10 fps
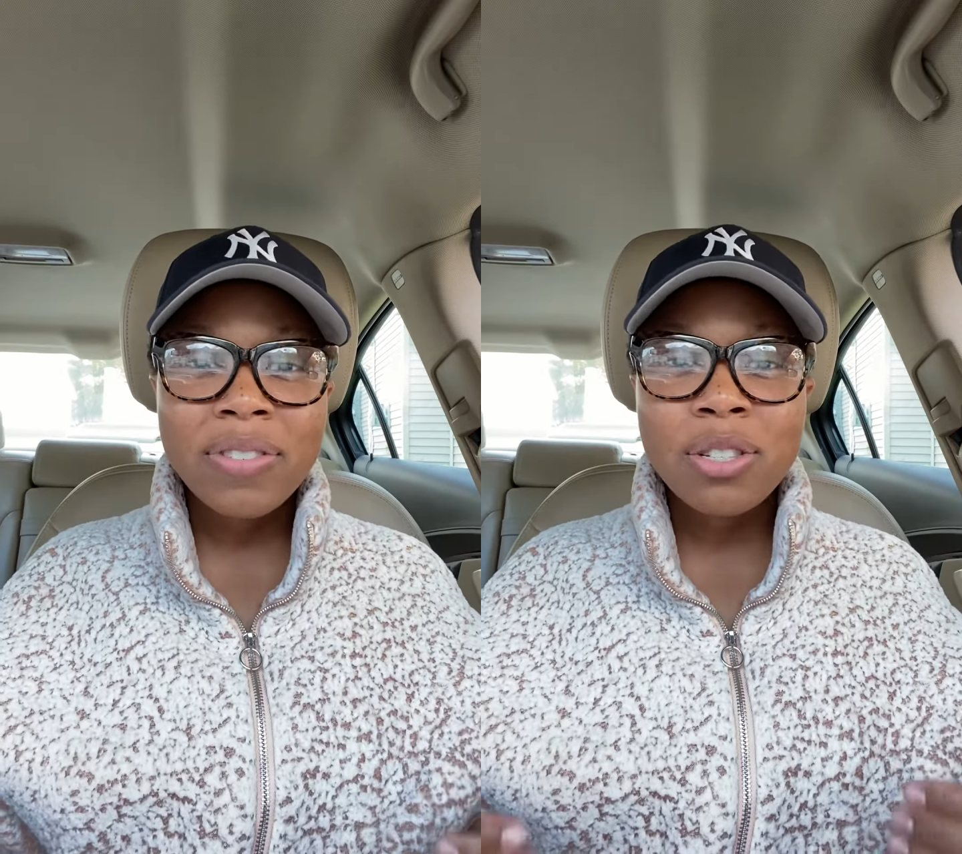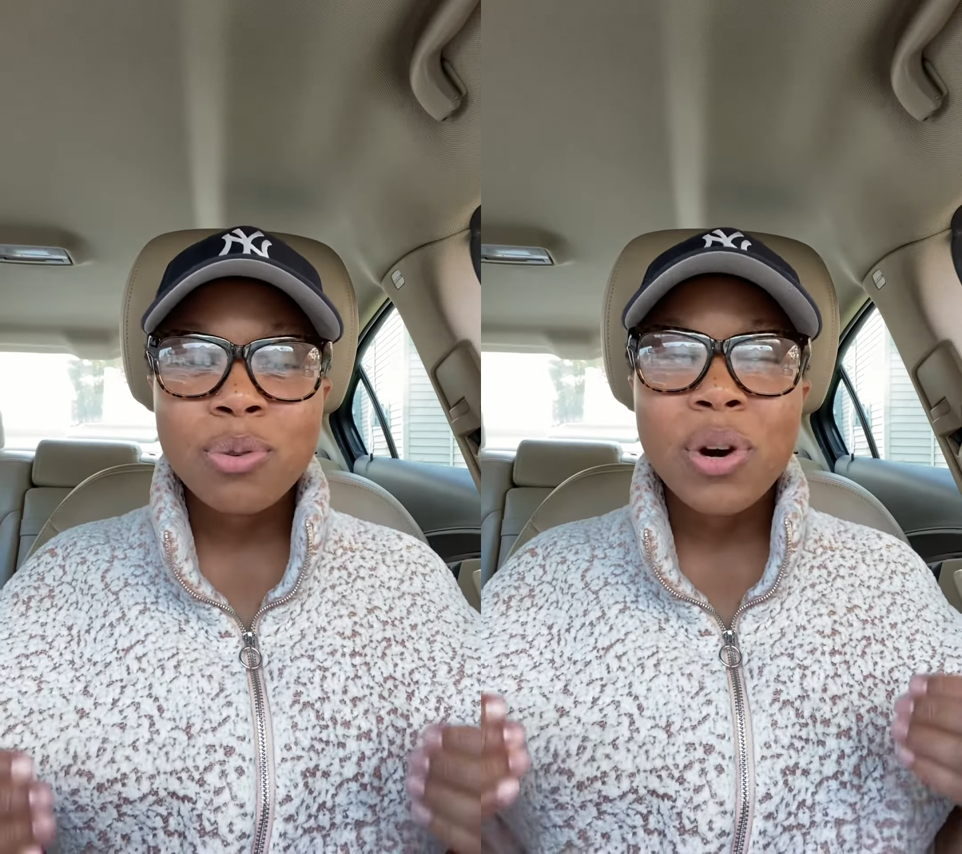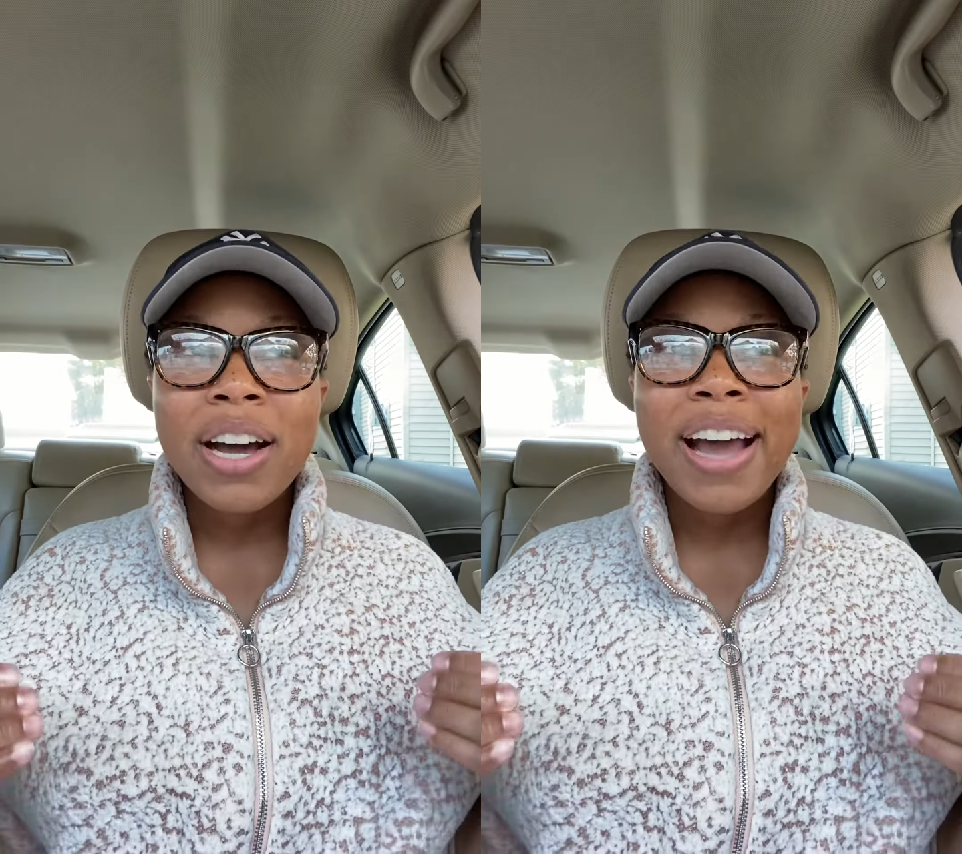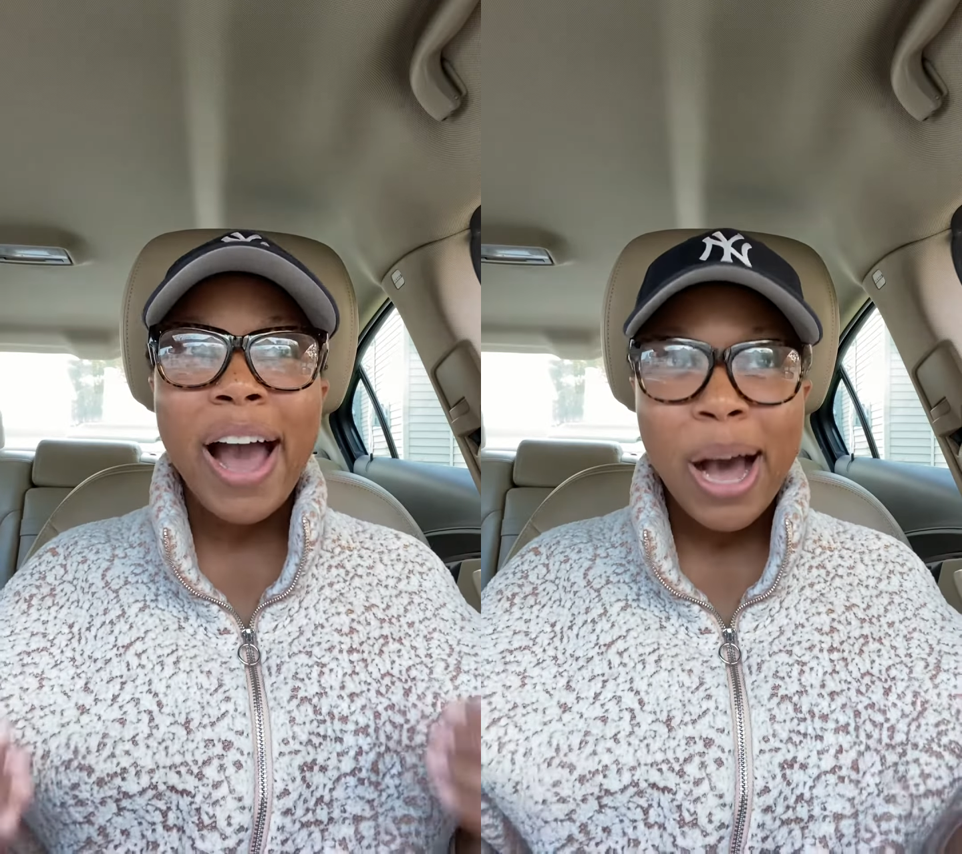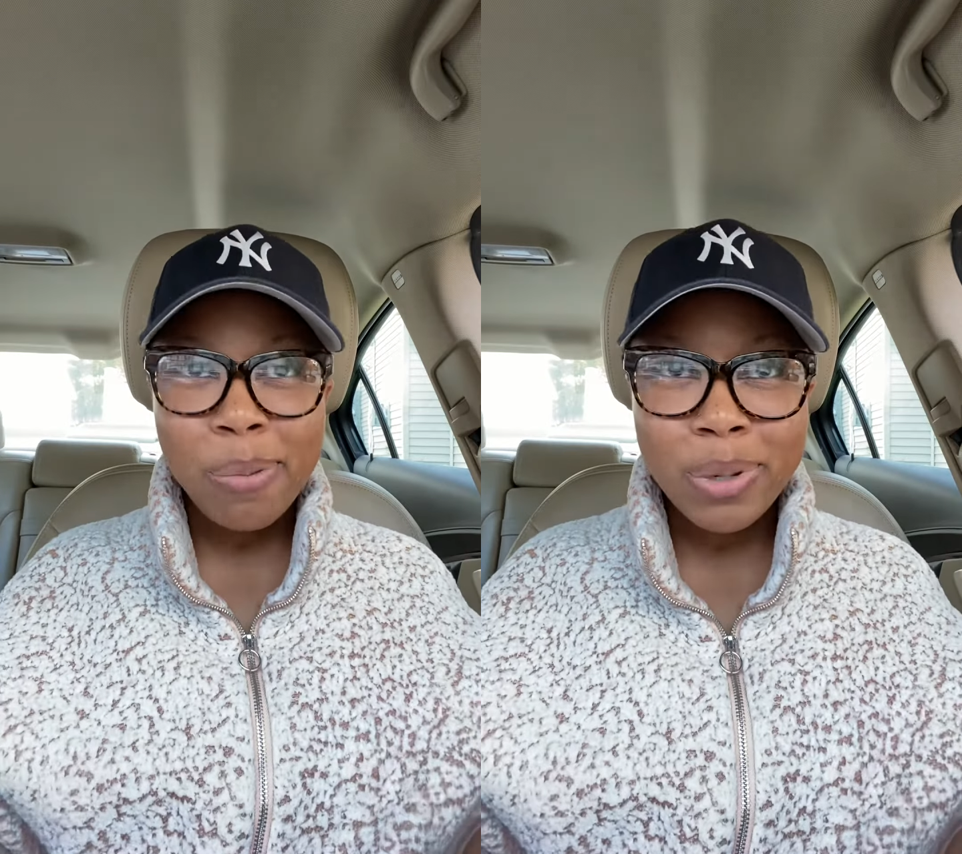to
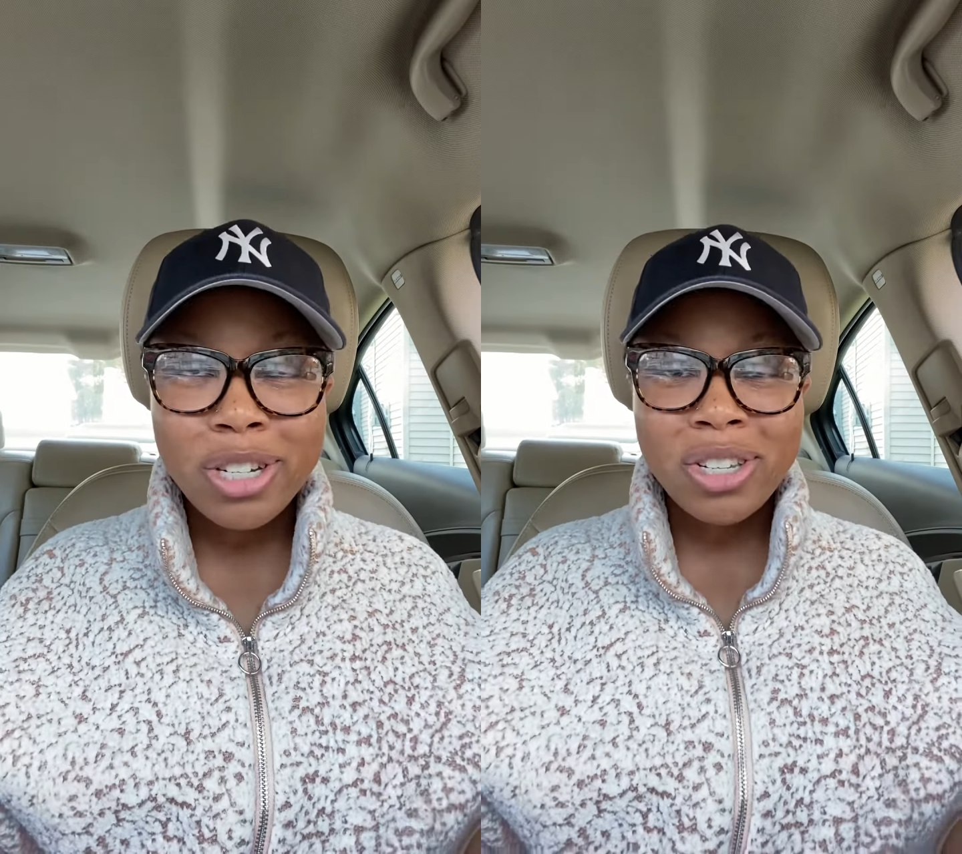accomplish